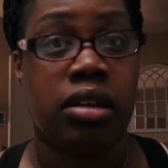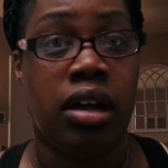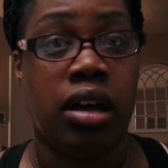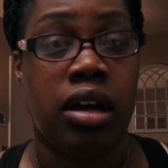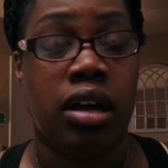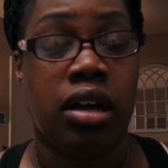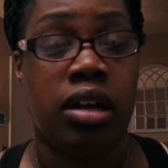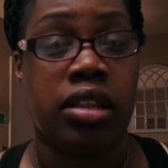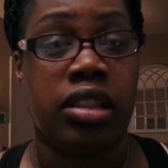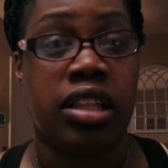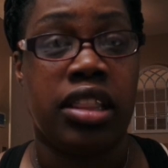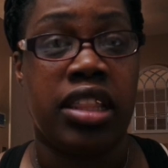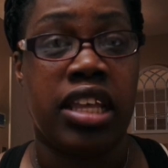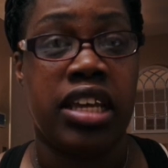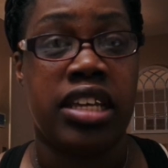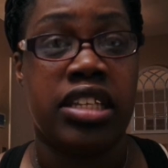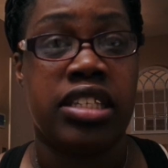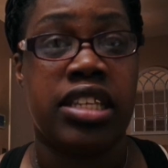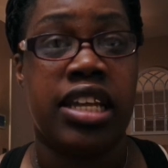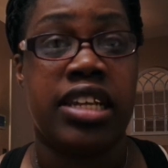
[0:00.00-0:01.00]
the
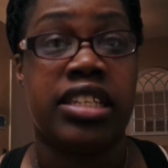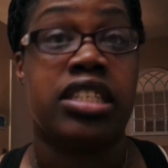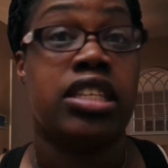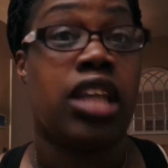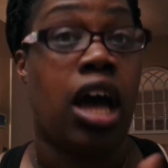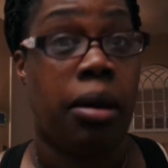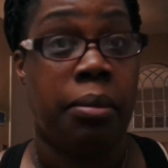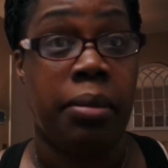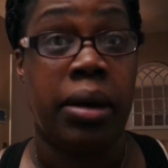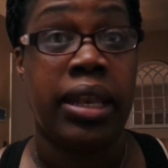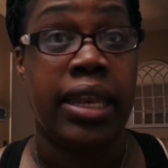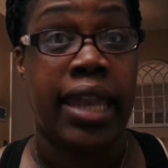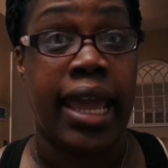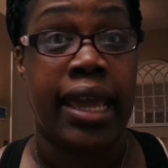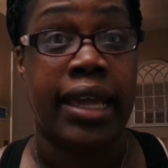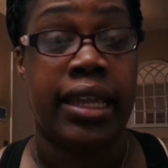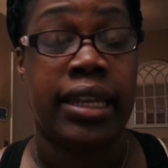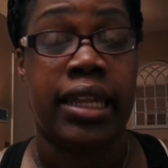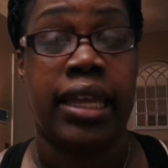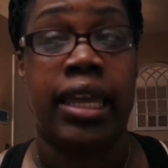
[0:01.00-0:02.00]
things that's not
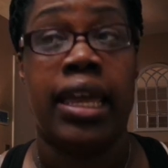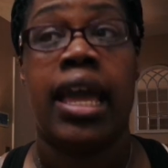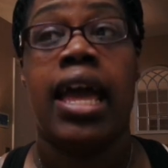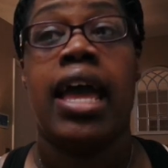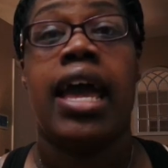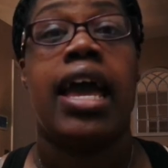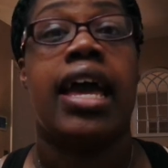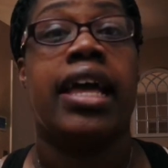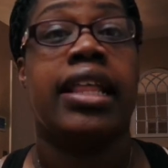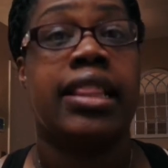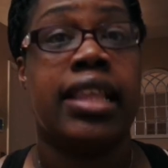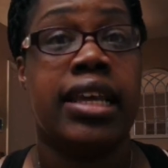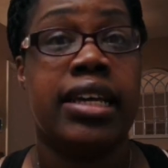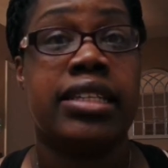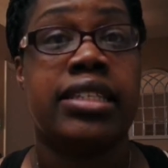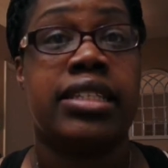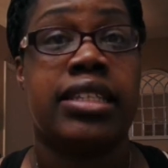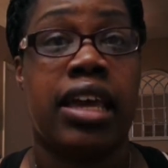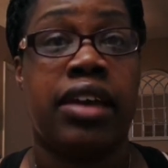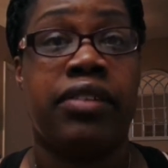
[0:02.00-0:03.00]
mundanely, and
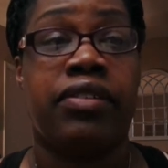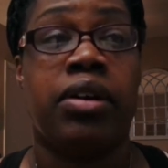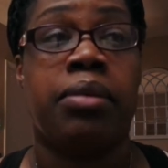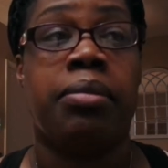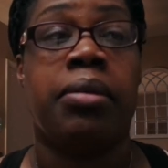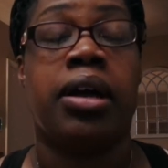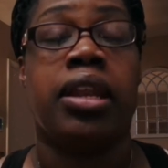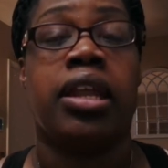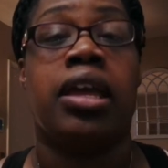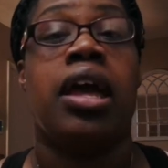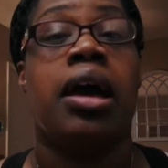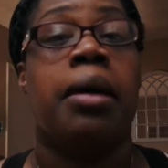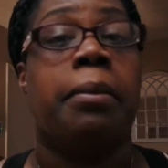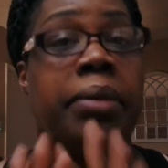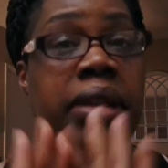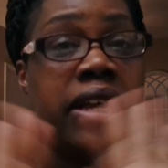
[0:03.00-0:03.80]
then save your money.